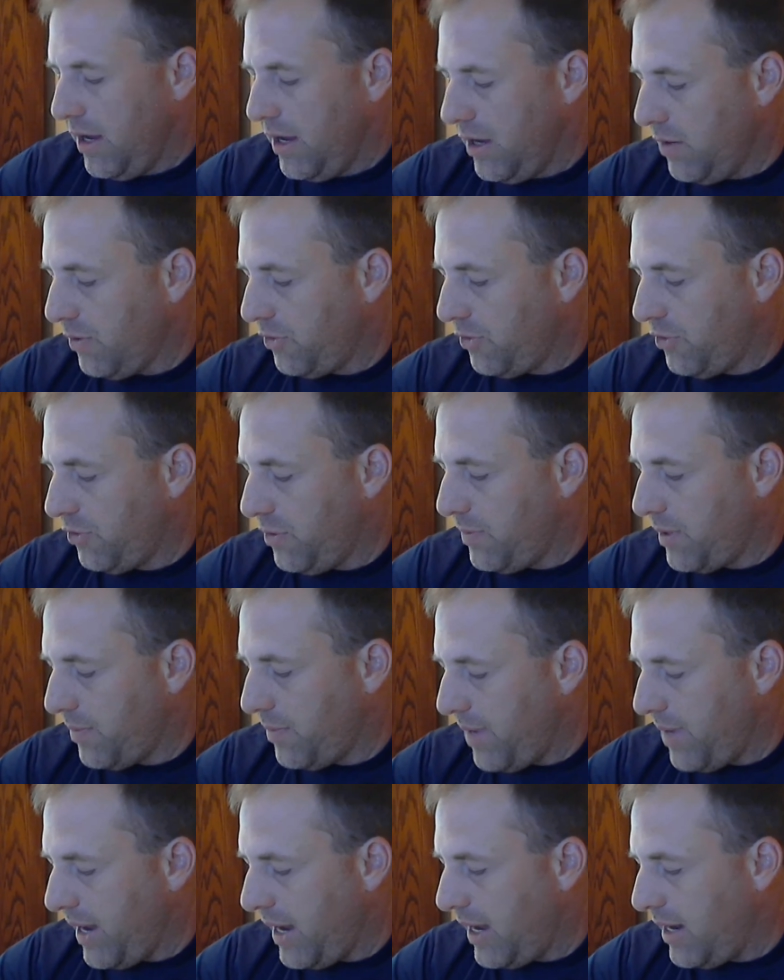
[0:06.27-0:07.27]
You will assume
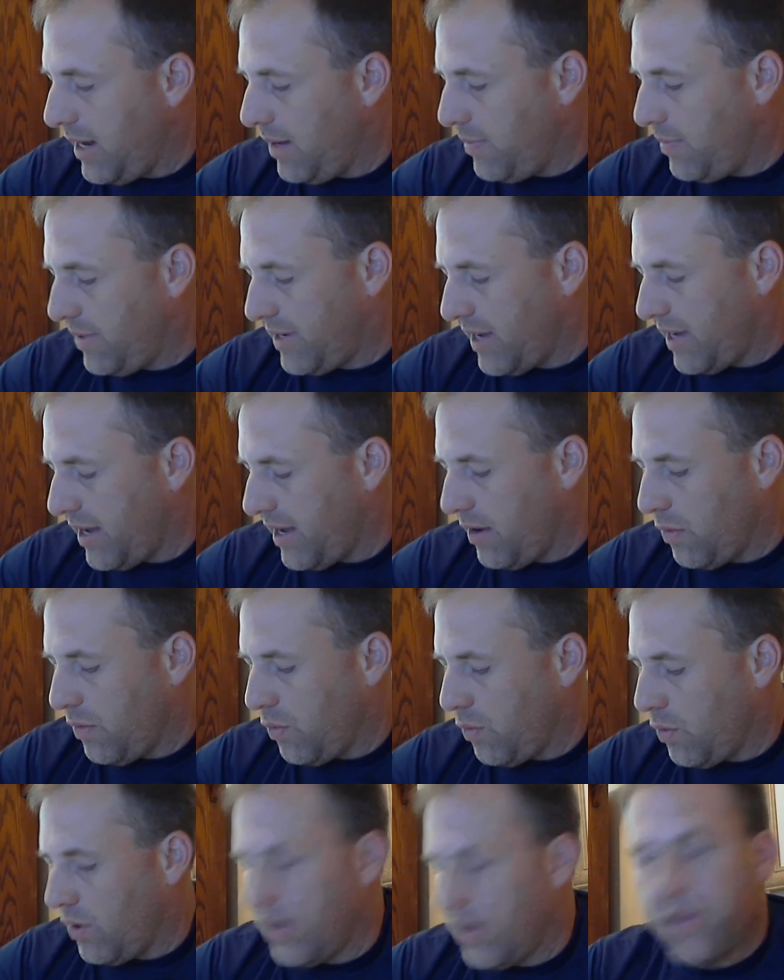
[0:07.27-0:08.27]
command. Battalion
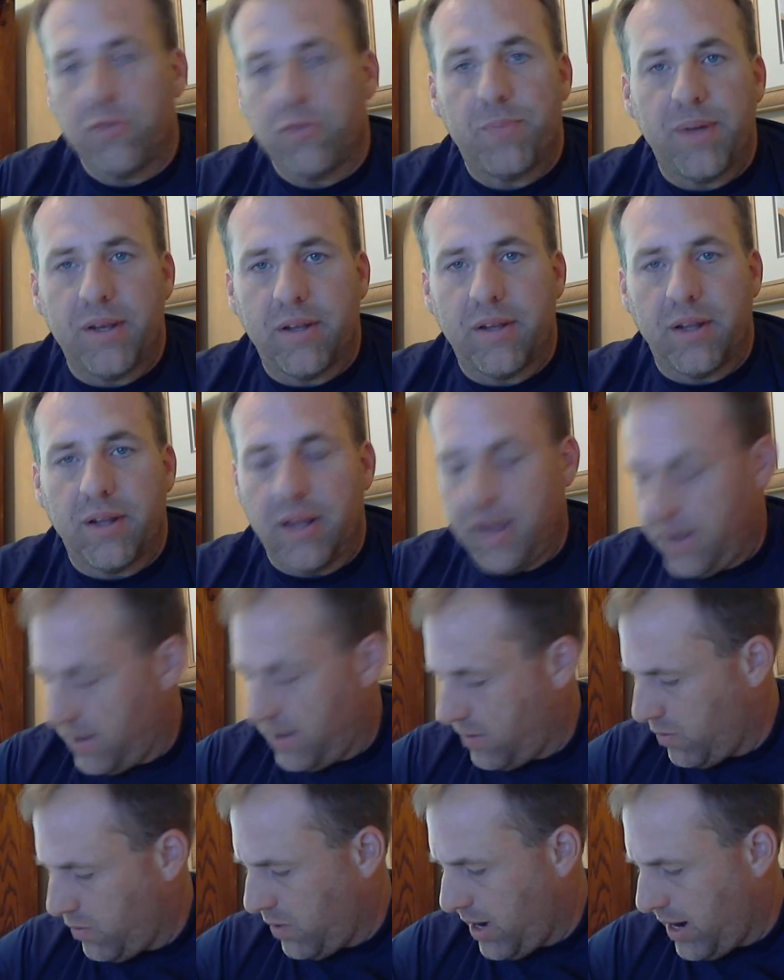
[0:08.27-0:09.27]
1 has been delayed
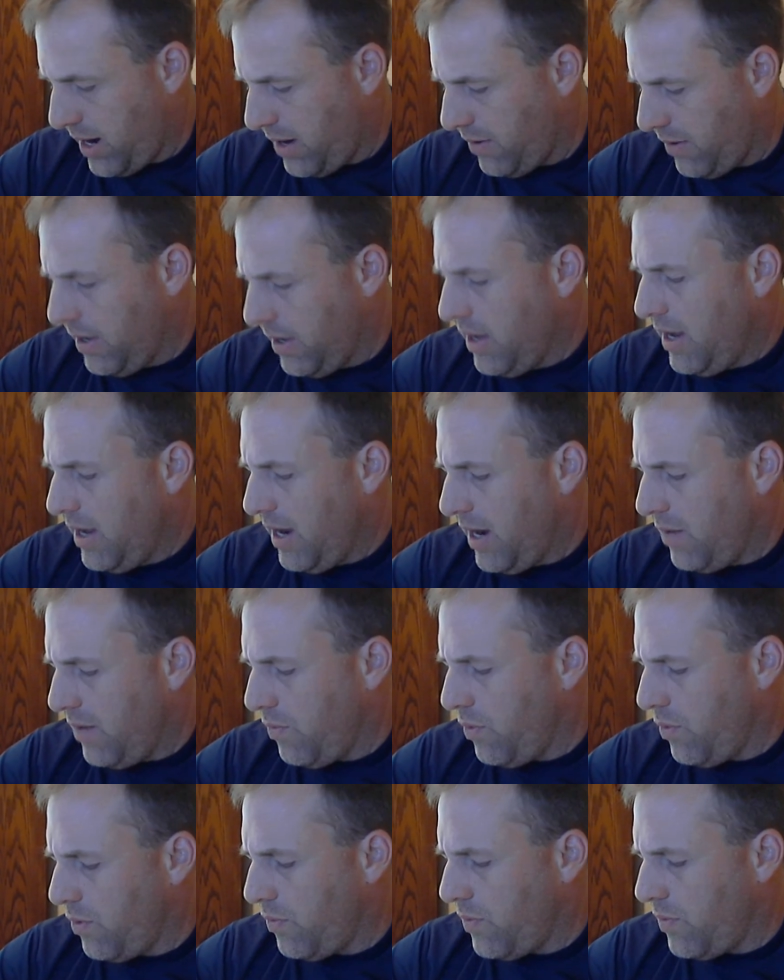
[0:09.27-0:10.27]
en route
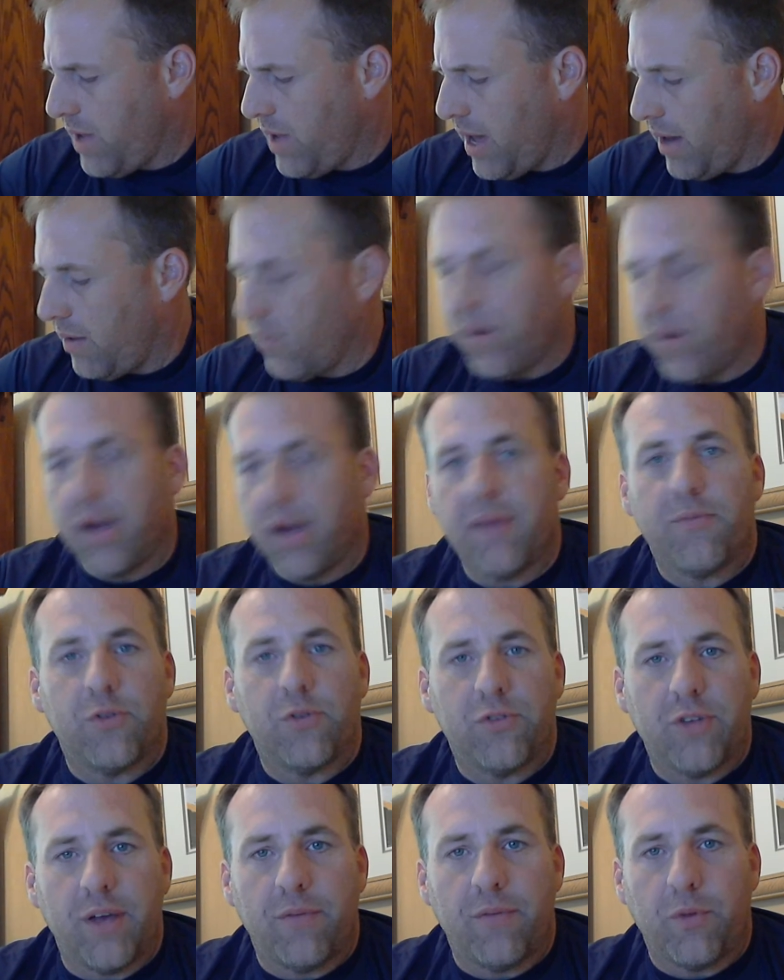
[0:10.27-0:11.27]
and will not arrive for
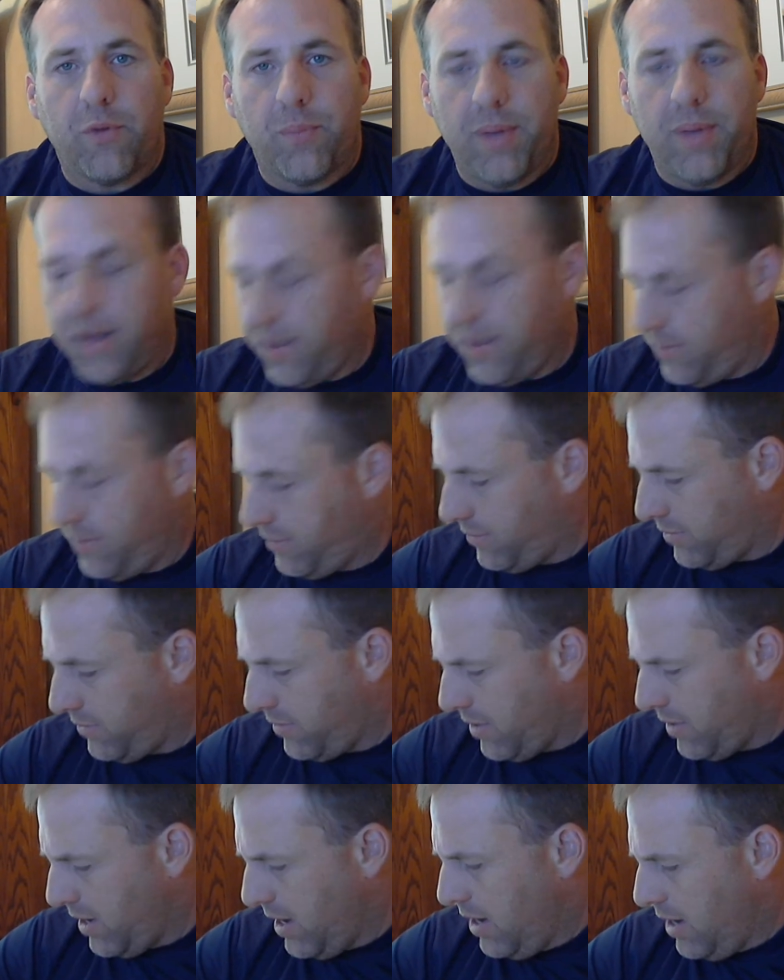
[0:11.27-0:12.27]
several minutes.